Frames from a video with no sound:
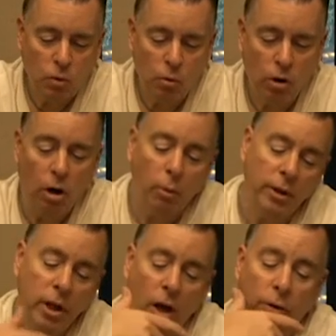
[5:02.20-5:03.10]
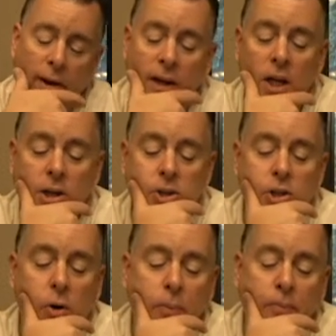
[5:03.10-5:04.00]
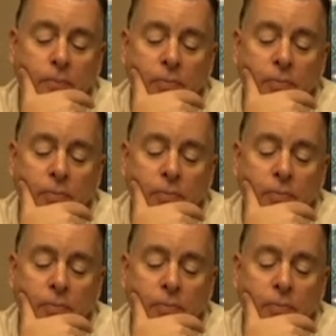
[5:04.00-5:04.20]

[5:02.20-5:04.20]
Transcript: Where are we? Okay, so